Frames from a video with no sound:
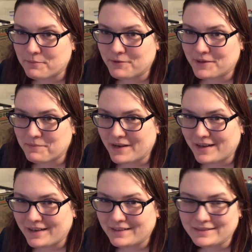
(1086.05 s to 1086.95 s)
with
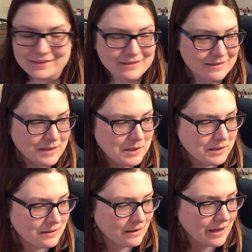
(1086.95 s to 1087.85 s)
my
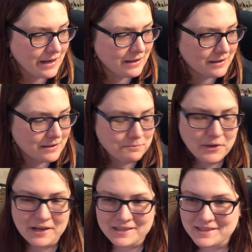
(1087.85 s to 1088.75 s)
like
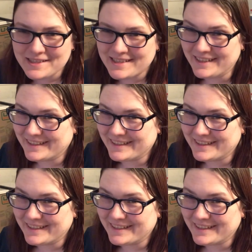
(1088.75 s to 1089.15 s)
boxes.